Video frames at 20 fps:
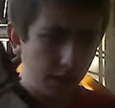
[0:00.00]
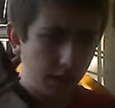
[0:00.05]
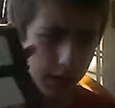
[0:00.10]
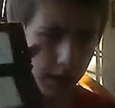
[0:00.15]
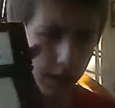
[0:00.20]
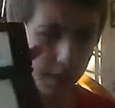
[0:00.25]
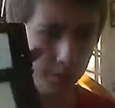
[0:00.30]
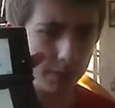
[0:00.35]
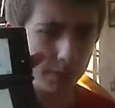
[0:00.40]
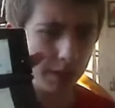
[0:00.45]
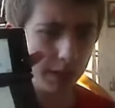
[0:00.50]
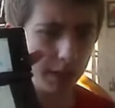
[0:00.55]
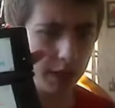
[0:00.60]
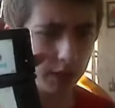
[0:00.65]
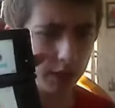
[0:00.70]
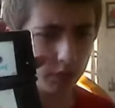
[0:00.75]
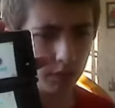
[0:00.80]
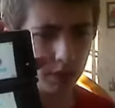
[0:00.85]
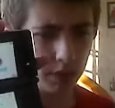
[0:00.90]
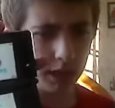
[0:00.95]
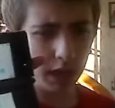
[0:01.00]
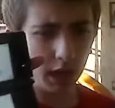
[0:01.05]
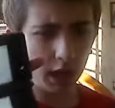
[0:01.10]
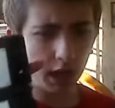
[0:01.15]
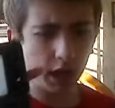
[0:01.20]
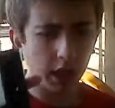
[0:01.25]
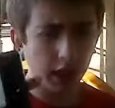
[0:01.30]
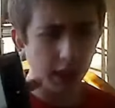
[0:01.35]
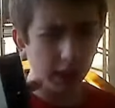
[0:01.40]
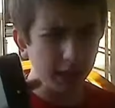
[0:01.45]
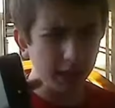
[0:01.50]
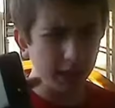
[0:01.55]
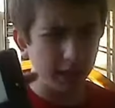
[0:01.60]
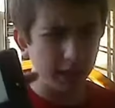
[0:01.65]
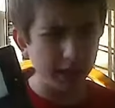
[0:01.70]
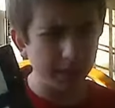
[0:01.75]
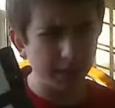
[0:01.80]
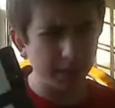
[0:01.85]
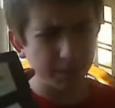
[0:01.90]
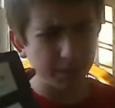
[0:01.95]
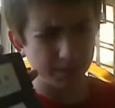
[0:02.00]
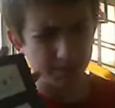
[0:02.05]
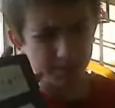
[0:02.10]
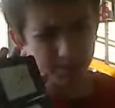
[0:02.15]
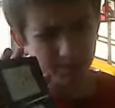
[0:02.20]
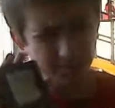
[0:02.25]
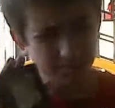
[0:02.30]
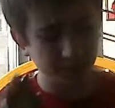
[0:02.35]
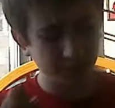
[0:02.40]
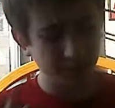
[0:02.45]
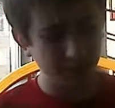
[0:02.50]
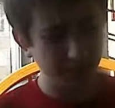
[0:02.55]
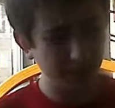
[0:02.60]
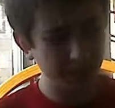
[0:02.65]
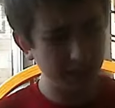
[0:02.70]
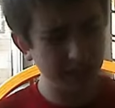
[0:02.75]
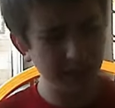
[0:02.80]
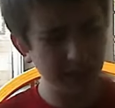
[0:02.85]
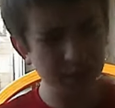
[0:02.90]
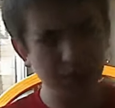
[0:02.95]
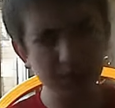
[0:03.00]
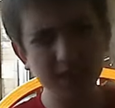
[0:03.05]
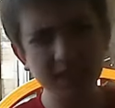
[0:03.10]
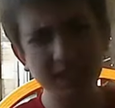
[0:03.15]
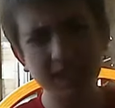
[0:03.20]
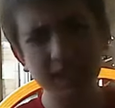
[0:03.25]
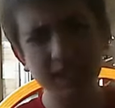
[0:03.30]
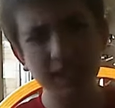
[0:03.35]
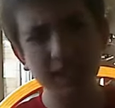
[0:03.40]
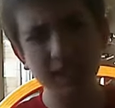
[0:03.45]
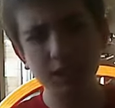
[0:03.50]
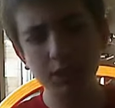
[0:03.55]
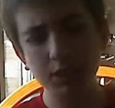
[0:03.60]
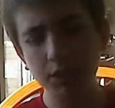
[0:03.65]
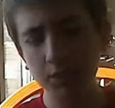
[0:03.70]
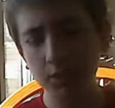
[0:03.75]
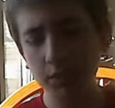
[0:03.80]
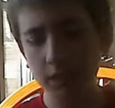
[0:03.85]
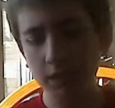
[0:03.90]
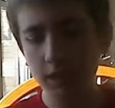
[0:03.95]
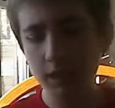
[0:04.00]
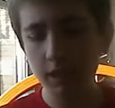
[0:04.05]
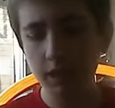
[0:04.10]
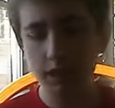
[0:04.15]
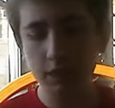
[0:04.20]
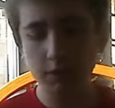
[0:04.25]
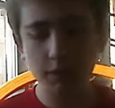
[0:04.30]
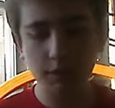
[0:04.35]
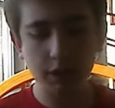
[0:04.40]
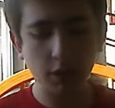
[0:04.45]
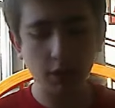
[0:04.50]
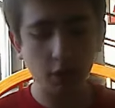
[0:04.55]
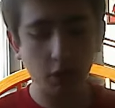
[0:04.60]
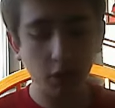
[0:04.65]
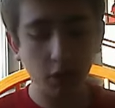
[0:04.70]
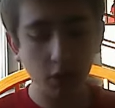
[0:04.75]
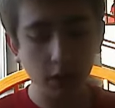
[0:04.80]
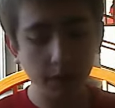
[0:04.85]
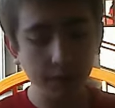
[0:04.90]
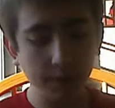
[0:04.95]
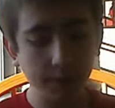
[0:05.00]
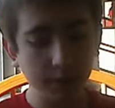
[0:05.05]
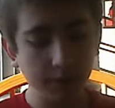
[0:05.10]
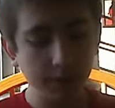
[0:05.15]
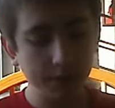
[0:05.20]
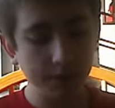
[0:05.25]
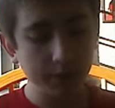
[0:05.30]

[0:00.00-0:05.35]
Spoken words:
gameplay 3D on. I think maybe 6 with the 3D off.